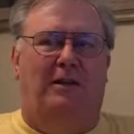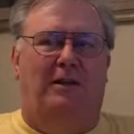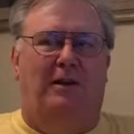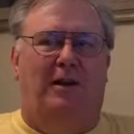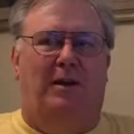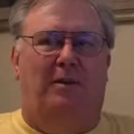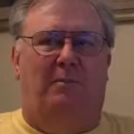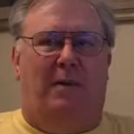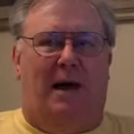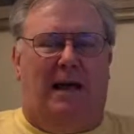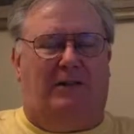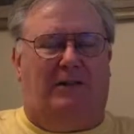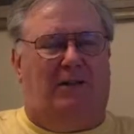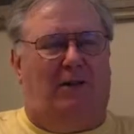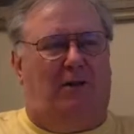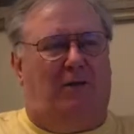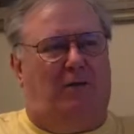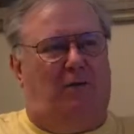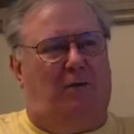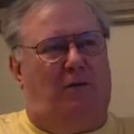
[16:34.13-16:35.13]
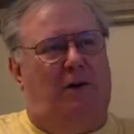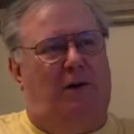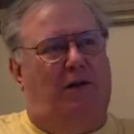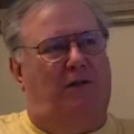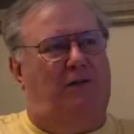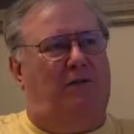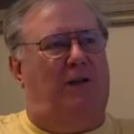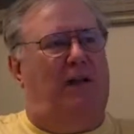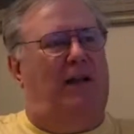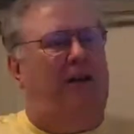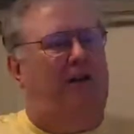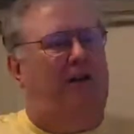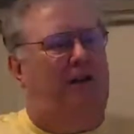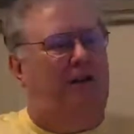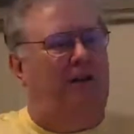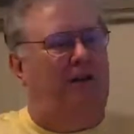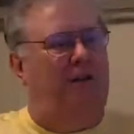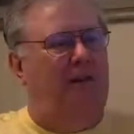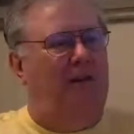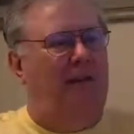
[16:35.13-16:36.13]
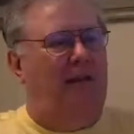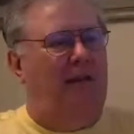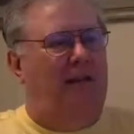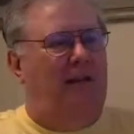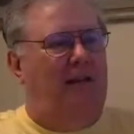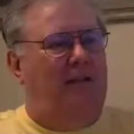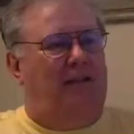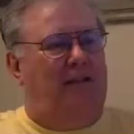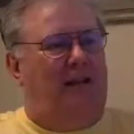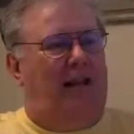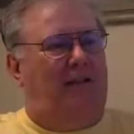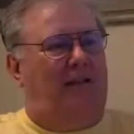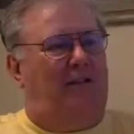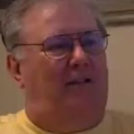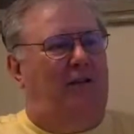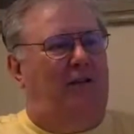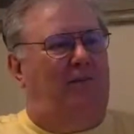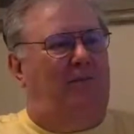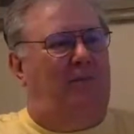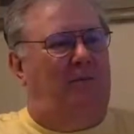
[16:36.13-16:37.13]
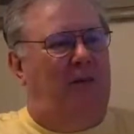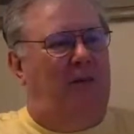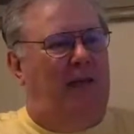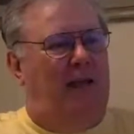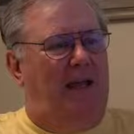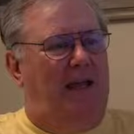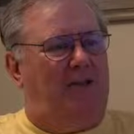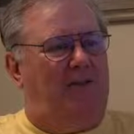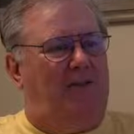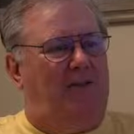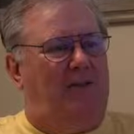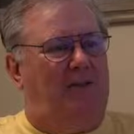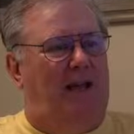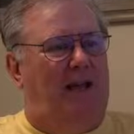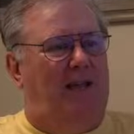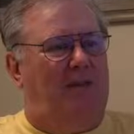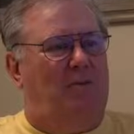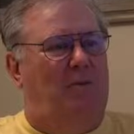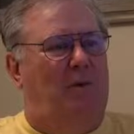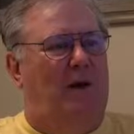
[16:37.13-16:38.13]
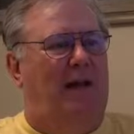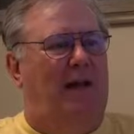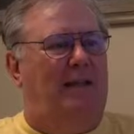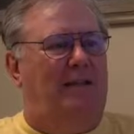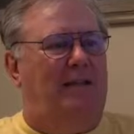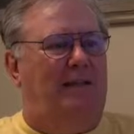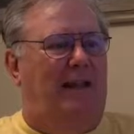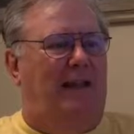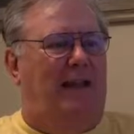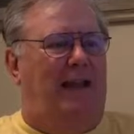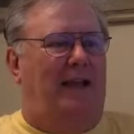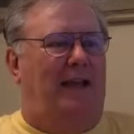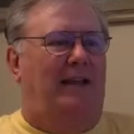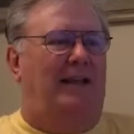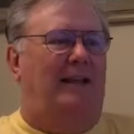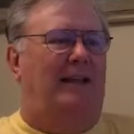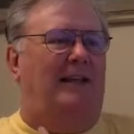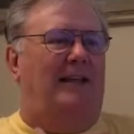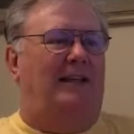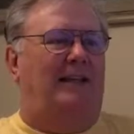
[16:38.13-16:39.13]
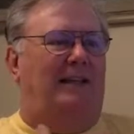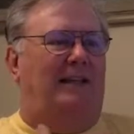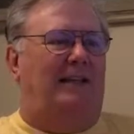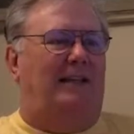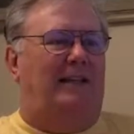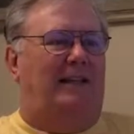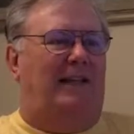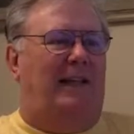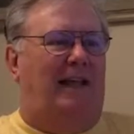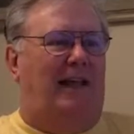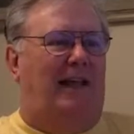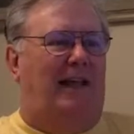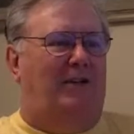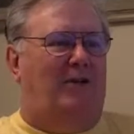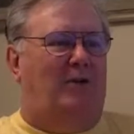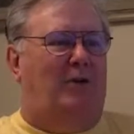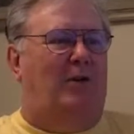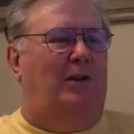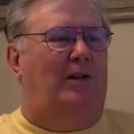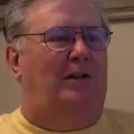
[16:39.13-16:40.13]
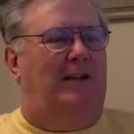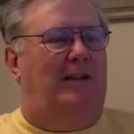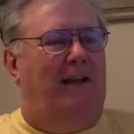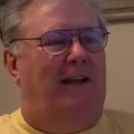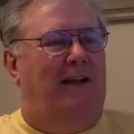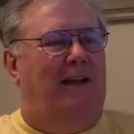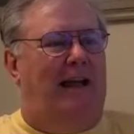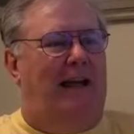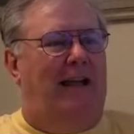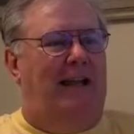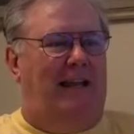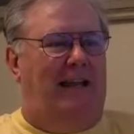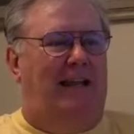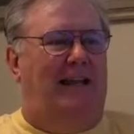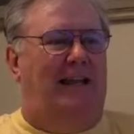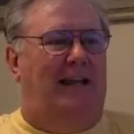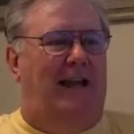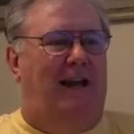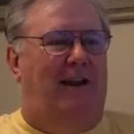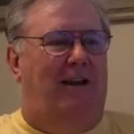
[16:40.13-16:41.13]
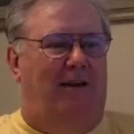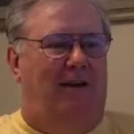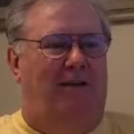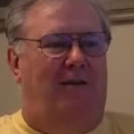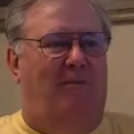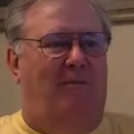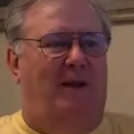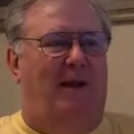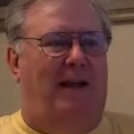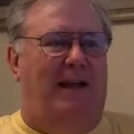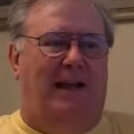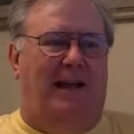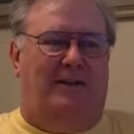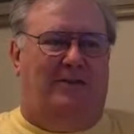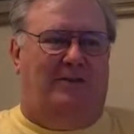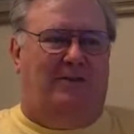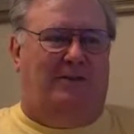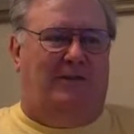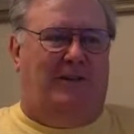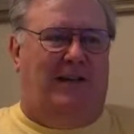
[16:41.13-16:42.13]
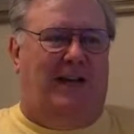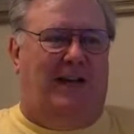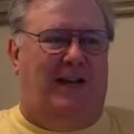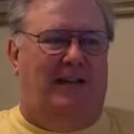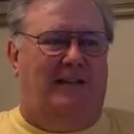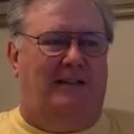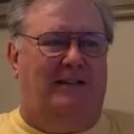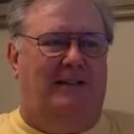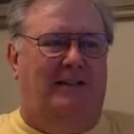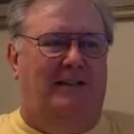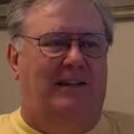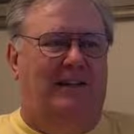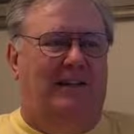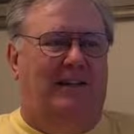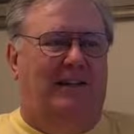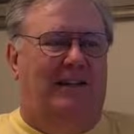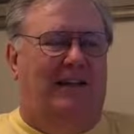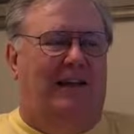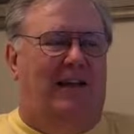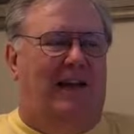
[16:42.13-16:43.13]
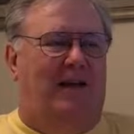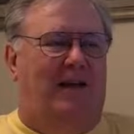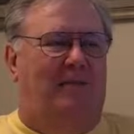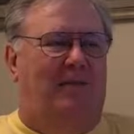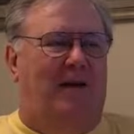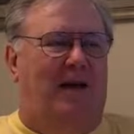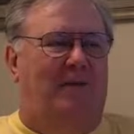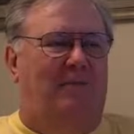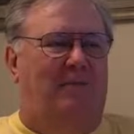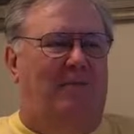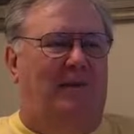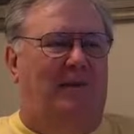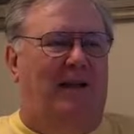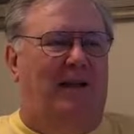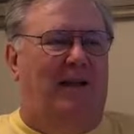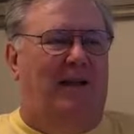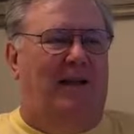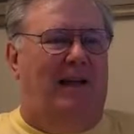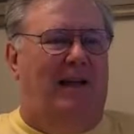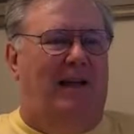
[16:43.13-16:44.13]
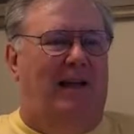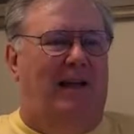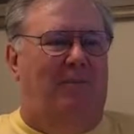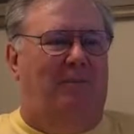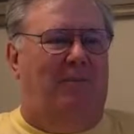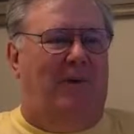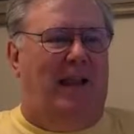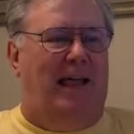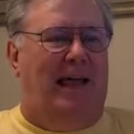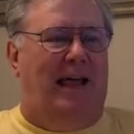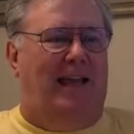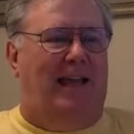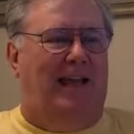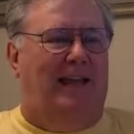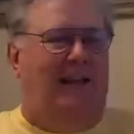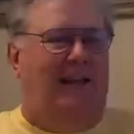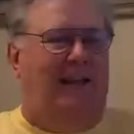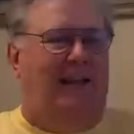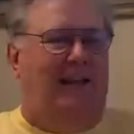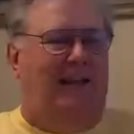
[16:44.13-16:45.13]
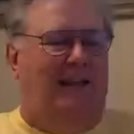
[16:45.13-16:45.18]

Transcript: bicycle trails down here. So that's good for me exercise wise. And as you can tell, I need a little bit of exercise. I'm lacking in